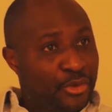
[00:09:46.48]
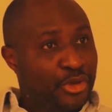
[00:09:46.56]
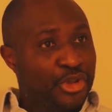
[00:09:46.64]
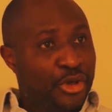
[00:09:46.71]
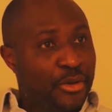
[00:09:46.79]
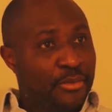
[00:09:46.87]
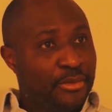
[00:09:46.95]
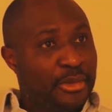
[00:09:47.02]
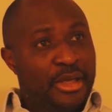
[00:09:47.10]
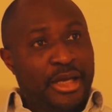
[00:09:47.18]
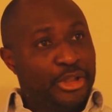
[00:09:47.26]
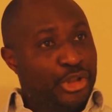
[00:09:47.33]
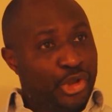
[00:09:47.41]
You may leave
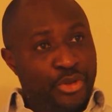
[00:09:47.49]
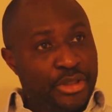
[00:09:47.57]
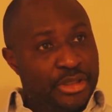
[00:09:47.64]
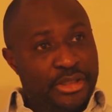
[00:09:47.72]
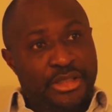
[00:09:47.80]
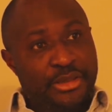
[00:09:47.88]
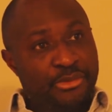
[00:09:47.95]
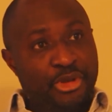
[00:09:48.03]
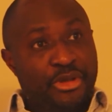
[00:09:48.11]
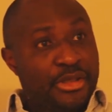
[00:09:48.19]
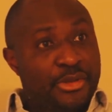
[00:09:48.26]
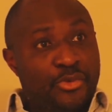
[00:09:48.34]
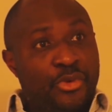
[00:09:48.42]
your job and
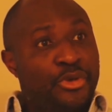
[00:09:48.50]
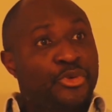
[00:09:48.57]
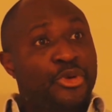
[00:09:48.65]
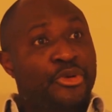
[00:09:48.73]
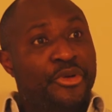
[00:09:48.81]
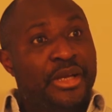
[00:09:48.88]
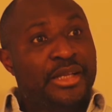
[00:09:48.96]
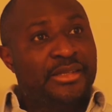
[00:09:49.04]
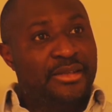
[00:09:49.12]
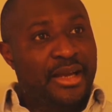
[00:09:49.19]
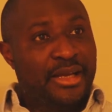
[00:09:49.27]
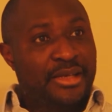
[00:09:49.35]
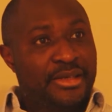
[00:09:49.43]
join a team, not as the
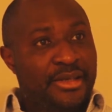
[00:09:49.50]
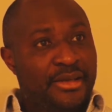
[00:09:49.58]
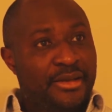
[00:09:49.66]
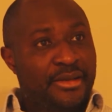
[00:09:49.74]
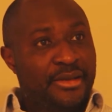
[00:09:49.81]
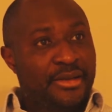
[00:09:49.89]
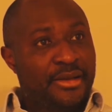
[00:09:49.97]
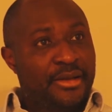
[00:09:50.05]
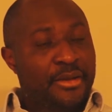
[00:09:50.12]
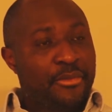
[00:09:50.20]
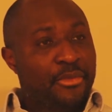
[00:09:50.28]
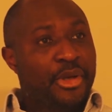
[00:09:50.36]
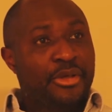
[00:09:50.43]
one who creates the idea,
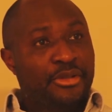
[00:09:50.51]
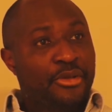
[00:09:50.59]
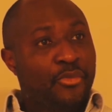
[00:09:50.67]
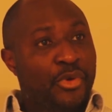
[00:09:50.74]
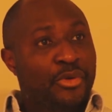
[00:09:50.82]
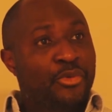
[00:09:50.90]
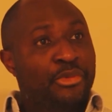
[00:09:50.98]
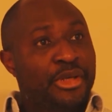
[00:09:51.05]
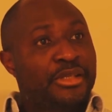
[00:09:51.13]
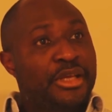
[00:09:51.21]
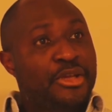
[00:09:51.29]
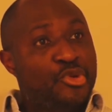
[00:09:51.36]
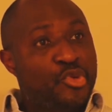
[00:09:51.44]
but
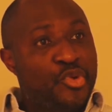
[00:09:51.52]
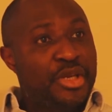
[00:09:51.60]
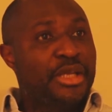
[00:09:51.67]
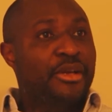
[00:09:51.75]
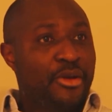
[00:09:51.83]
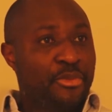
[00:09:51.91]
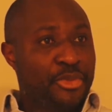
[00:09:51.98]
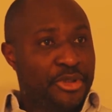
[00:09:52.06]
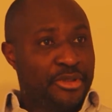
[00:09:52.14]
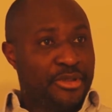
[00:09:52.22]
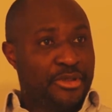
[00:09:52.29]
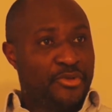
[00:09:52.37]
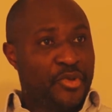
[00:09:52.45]
someone who brings a
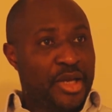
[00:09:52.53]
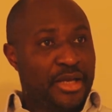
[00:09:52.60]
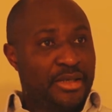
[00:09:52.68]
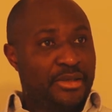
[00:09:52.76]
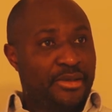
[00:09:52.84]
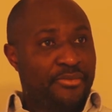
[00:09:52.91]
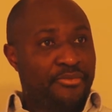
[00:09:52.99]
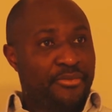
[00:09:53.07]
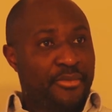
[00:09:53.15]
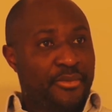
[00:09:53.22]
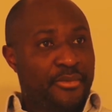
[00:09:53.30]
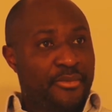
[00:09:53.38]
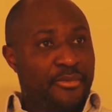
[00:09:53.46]
unique competence into
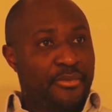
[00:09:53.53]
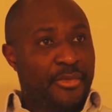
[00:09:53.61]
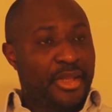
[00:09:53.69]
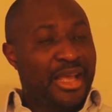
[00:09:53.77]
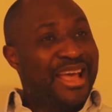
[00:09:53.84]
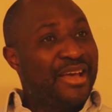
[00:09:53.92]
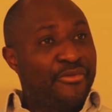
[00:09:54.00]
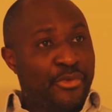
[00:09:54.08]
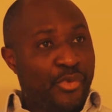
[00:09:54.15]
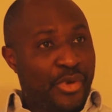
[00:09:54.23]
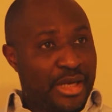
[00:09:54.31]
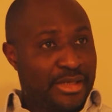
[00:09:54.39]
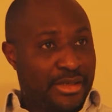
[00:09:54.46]
the idea.
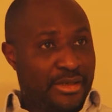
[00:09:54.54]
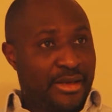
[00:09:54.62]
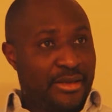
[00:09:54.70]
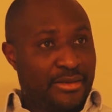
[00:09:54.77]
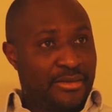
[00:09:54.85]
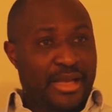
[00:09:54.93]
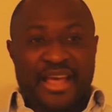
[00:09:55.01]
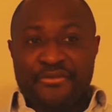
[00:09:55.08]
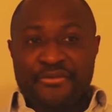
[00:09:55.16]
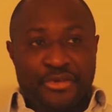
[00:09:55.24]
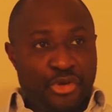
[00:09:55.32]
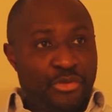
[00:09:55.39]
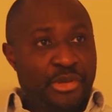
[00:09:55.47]
Everyone has a
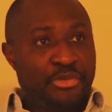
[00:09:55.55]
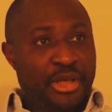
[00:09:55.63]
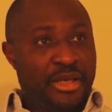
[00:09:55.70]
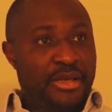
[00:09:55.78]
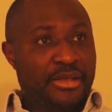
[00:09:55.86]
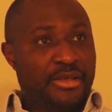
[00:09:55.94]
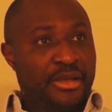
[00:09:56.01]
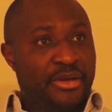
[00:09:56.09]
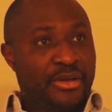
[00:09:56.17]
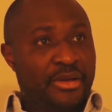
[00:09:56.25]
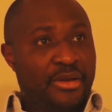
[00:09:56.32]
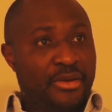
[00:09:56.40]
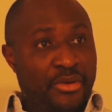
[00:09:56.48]
talent. Every human
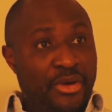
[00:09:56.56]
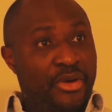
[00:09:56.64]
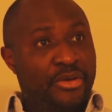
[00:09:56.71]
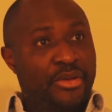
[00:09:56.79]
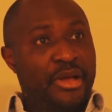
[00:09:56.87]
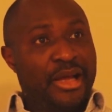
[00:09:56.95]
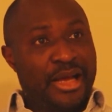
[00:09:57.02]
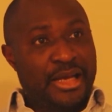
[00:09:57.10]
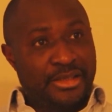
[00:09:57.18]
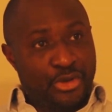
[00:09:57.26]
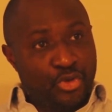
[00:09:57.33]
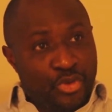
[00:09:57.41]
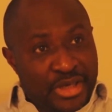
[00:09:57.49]
being on
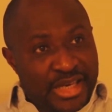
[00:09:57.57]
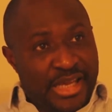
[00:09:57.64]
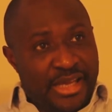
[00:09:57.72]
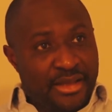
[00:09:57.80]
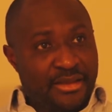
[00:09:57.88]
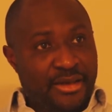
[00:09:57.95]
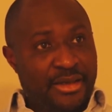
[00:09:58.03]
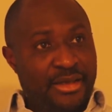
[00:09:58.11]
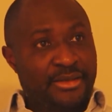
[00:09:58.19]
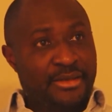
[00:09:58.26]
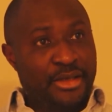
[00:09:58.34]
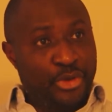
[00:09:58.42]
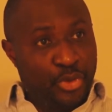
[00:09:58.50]
earth has a
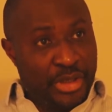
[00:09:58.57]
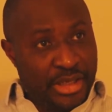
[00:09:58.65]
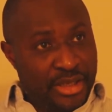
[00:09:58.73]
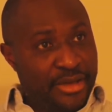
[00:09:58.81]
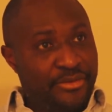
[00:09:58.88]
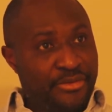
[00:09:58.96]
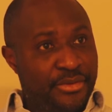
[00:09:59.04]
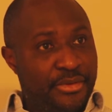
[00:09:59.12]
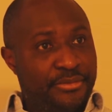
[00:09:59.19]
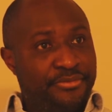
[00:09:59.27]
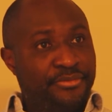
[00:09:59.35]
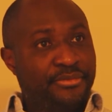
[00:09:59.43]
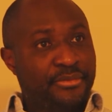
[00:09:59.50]
unique talent, a
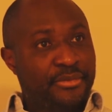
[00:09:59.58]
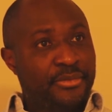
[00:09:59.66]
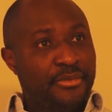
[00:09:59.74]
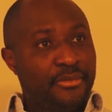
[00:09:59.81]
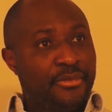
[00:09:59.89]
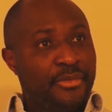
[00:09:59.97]
unique gift.